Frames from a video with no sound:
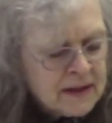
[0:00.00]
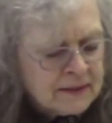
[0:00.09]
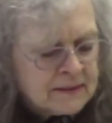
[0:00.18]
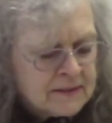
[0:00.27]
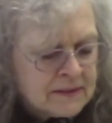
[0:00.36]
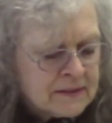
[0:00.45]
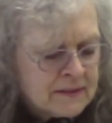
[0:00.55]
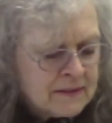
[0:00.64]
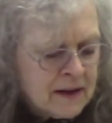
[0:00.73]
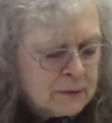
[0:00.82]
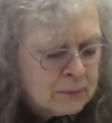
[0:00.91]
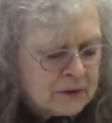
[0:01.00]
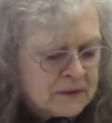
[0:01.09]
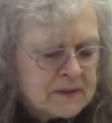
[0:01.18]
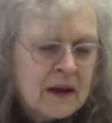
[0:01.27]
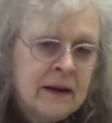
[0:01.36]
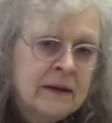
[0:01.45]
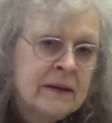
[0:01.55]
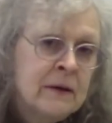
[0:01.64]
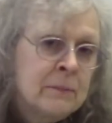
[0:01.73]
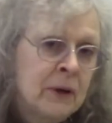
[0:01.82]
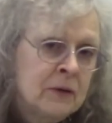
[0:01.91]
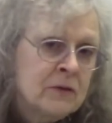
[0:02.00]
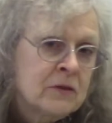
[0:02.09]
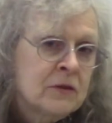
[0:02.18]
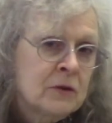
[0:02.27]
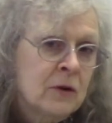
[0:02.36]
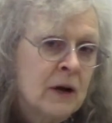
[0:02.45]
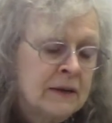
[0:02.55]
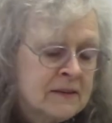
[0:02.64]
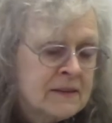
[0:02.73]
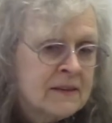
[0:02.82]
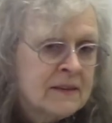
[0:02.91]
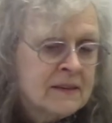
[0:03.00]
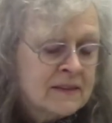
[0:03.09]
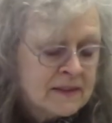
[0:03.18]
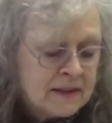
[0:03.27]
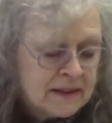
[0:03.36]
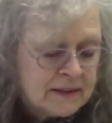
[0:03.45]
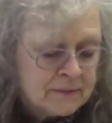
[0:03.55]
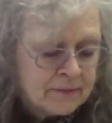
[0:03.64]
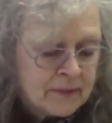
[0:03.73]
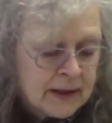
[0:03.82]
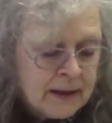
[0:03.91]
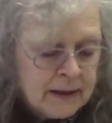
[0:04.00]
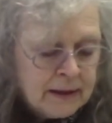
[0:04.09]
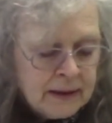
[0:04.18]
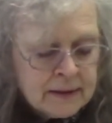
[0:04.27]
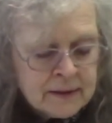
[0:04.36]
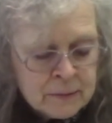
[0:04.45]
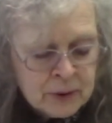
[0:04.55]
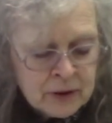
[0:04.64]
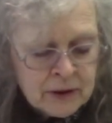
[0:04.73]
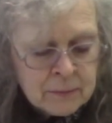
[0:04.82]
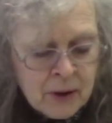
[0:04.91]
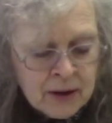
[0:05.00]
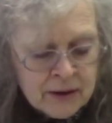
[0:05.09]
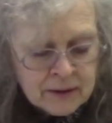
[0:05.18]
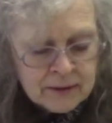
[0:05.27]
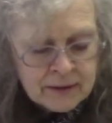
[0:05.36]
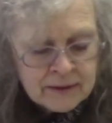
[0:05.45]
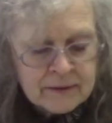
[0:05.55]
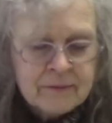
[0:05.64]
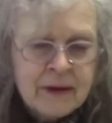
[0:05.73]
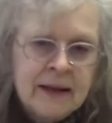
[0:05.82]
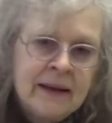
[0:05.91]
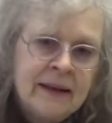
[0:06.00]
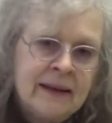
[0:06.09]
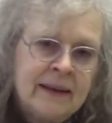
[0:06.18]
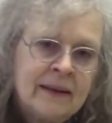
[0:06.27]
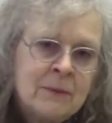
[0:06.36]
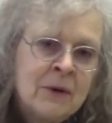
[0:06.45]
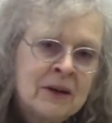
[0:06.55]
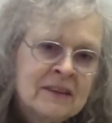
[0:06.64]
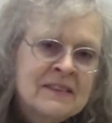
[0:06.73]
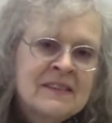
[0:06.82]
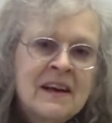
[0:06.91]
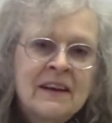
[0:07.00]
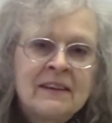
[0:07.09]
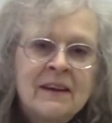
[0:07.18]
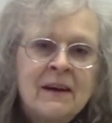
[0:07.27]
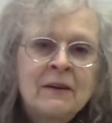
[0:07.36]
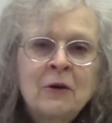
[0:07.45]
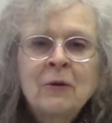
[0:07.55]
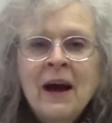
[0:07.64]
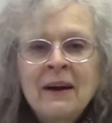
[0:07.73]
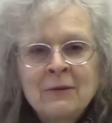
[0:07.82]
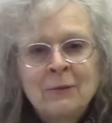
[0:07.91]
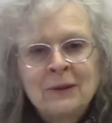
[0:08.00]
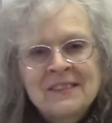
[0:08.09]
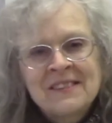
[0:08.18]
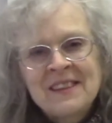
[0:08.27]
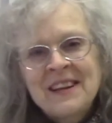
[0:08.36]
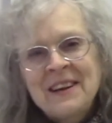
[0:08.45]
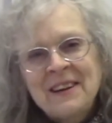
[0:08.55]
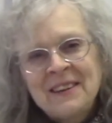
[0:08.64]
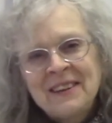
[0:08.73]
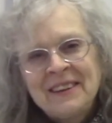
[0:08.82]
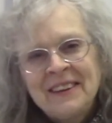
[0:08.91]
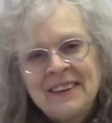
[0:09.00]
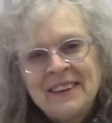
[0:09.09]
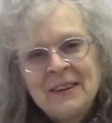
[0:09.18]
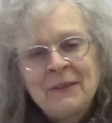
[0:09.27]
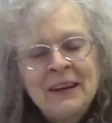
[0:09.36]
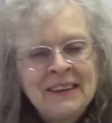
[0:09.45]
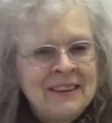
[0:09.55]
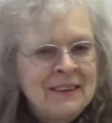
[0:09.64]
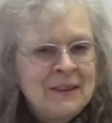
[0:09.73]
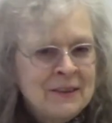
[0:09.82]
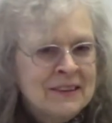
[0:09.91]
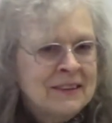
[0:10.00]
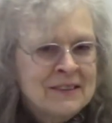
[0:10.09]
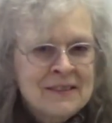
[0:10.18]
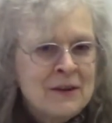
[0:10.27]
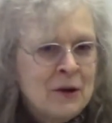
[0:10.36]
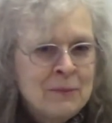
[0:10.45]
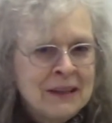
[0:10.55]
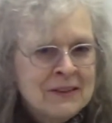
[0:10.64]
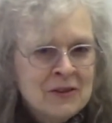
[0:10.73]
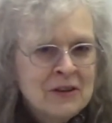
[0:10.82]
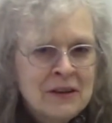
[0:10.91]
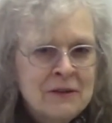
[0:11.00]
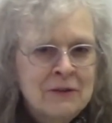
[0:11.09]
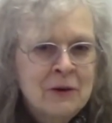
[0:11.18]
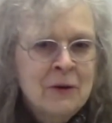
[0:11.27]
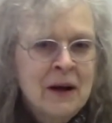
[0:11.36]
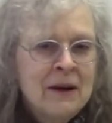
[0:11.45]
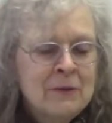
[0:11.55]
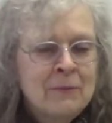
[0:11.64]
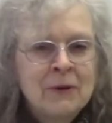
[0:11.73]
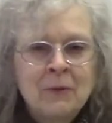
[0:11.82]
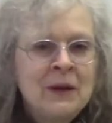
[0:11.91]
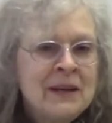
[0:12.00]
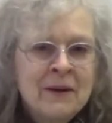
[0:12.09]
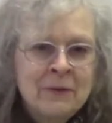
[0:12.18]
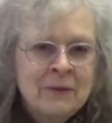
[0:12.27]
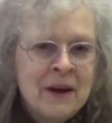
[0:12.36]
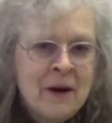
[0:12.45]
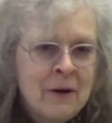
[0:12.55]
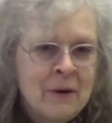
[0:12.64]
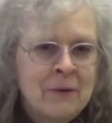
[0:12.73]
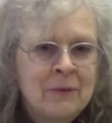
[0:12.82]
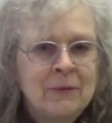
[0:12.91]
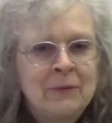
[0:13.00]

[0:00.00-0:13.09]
and his disciples got in a boat to cross the sea. In the book of Mark, Mark said a crowd was there. Well, in Luke, there's no mention of a crowd, but we don't know.